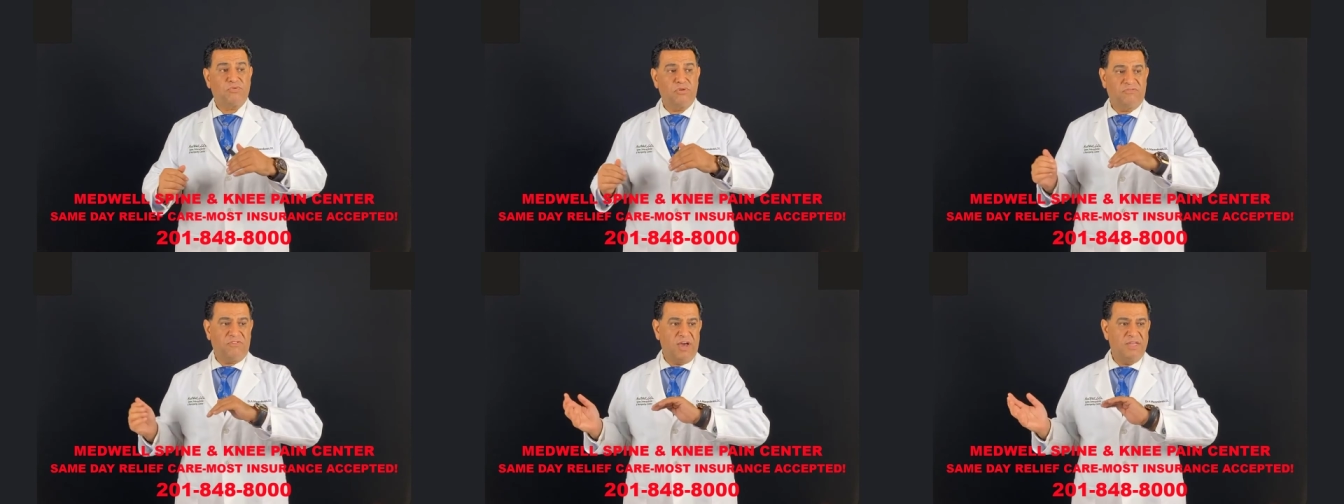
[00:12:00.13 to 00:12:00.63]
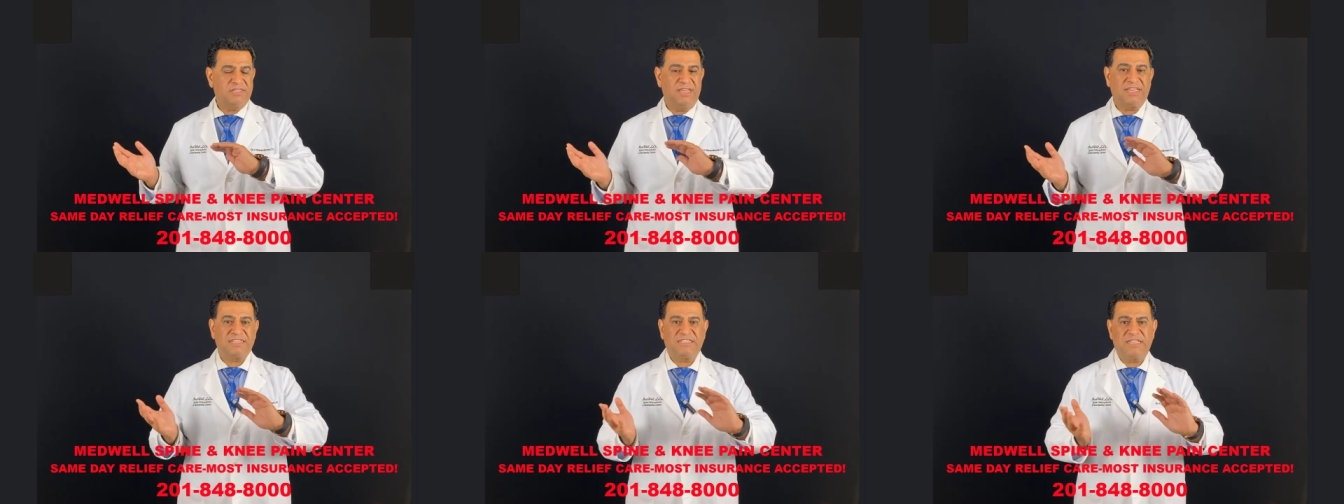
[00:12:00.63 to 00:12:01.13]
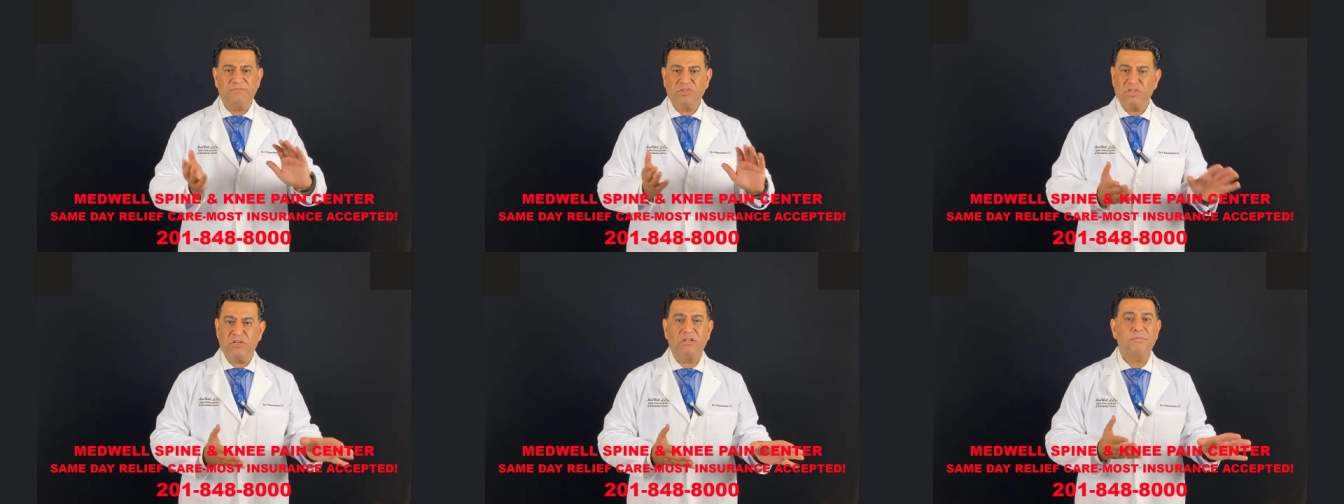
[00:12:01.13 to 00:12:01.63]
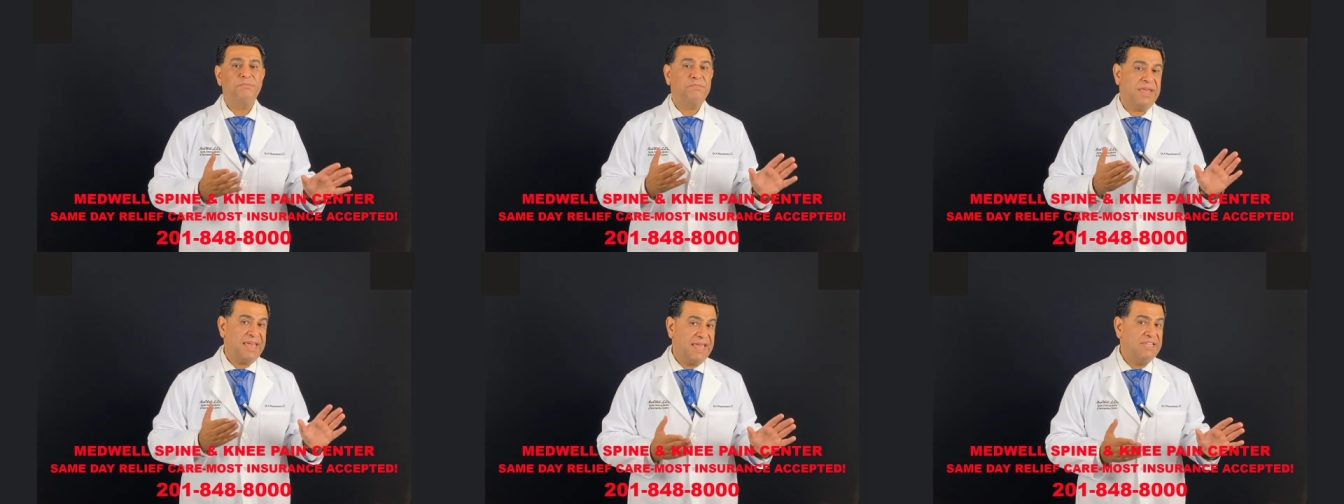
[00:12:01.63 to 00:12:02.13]
it provides exceptional
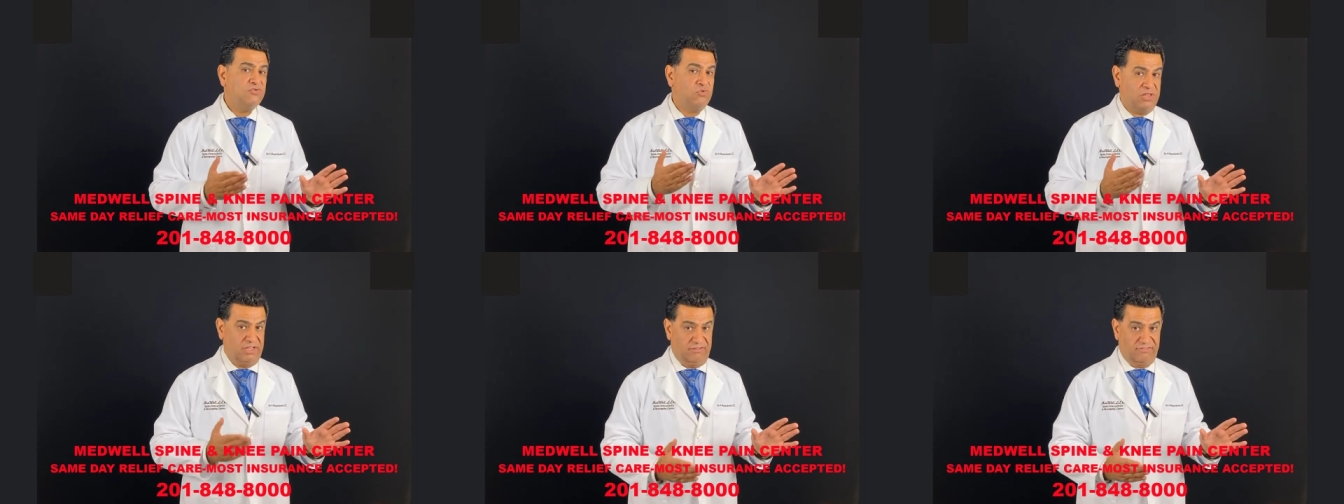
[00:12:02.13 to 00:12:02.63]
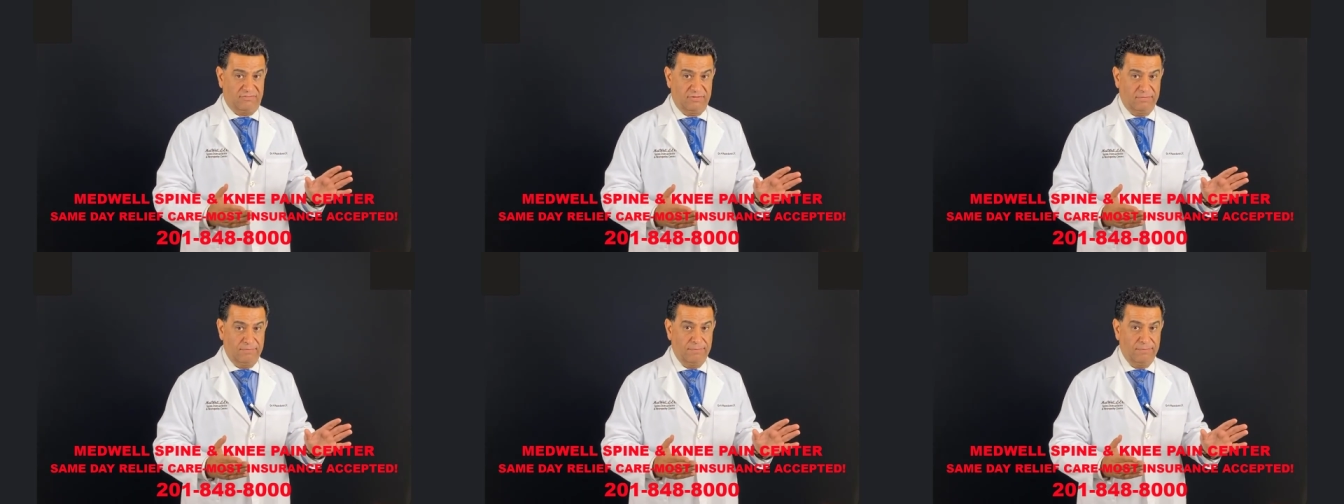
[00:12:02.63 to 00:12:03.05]
pain relief.